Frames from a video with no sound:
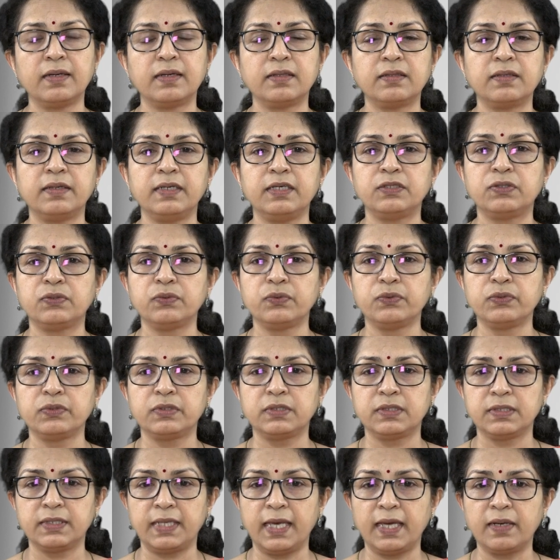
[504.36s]
the
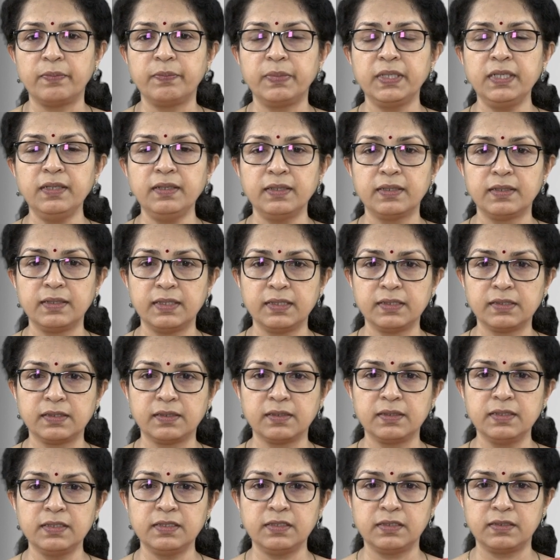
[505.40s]
issues can be
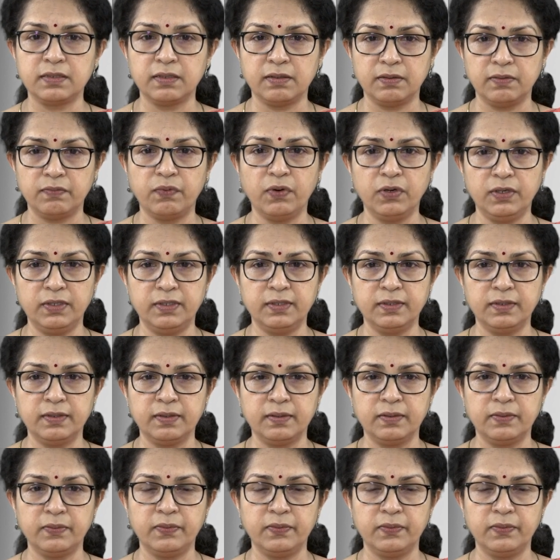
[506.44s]
discussed further.